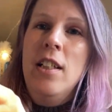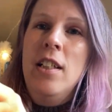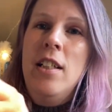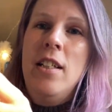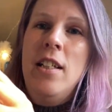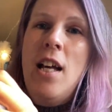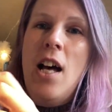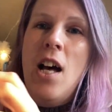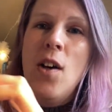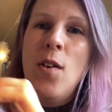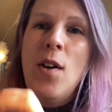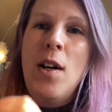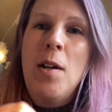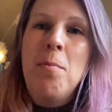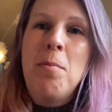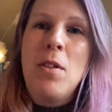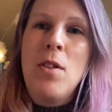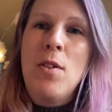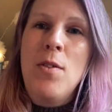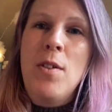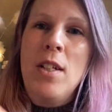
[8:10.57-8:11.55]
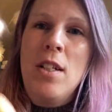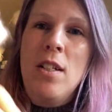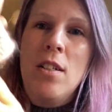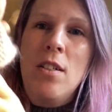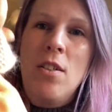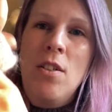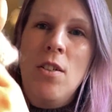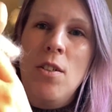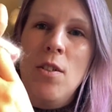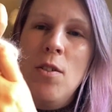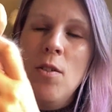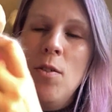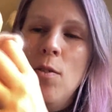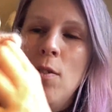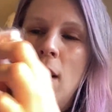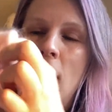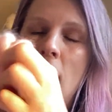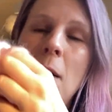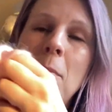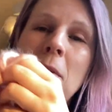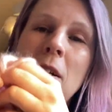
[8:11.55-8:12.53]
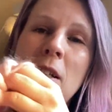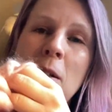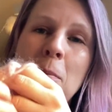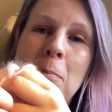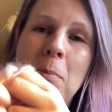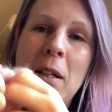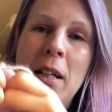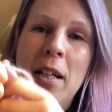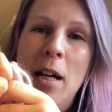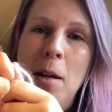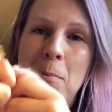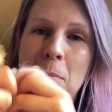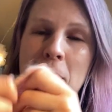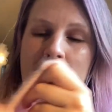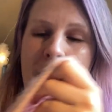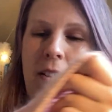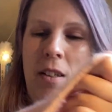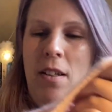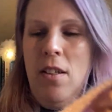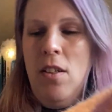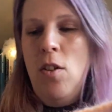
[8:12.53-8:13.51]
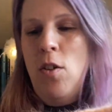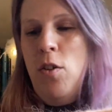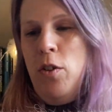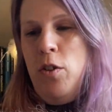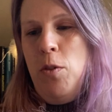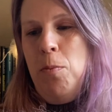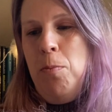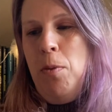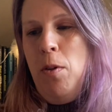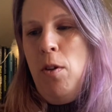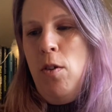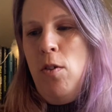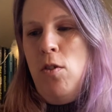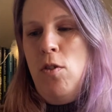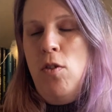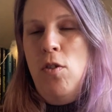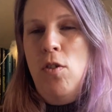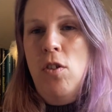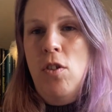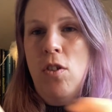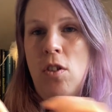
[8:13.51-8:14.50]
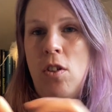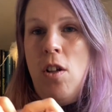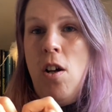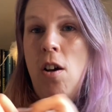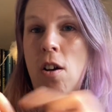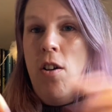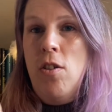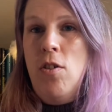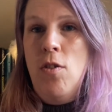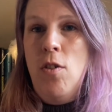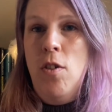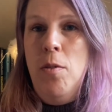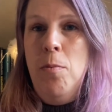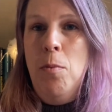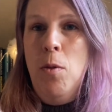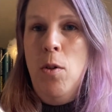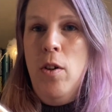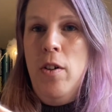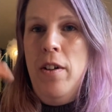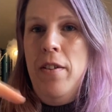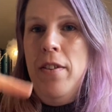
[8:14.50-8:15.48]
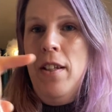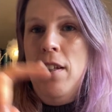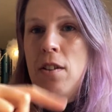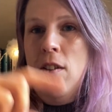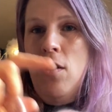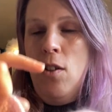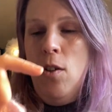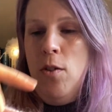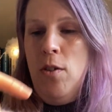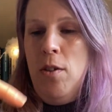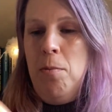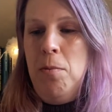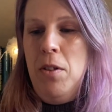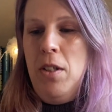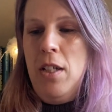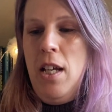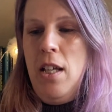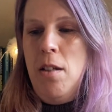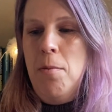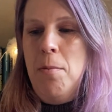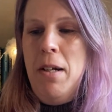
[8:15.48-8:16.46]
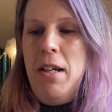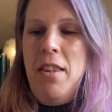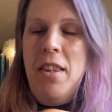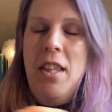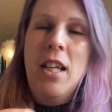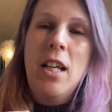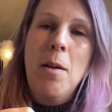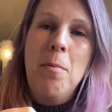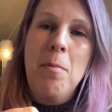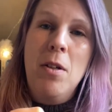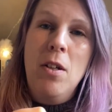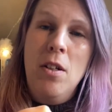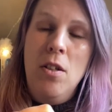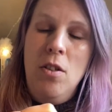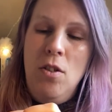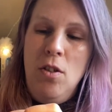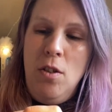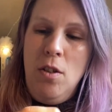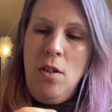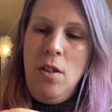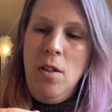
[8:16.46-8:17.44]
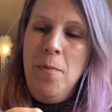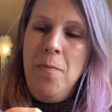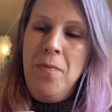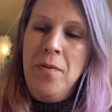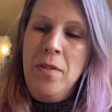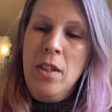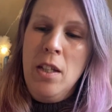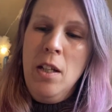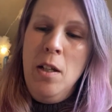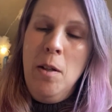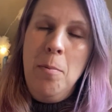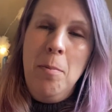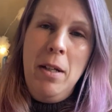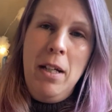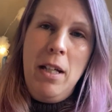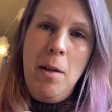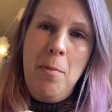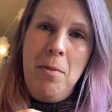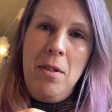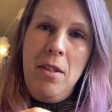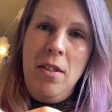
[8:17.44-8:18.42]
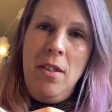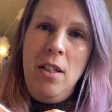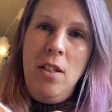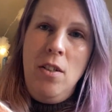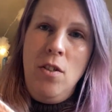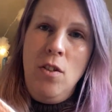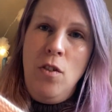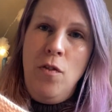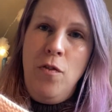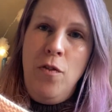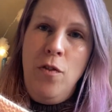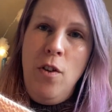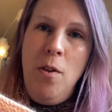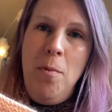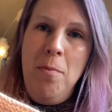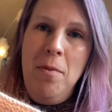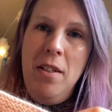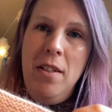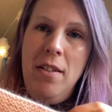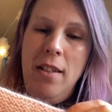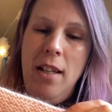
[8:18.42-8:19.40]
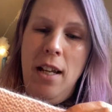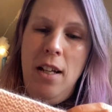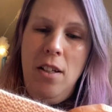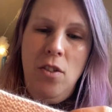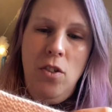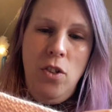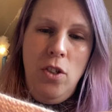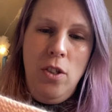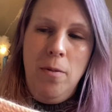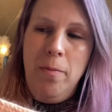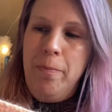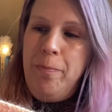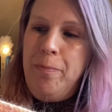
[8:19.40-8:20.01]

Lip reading: Now I'm going to pick up, you're supposed to just cast on more and then sew them together, but I think I'm going to just pick up the stitches from this edge,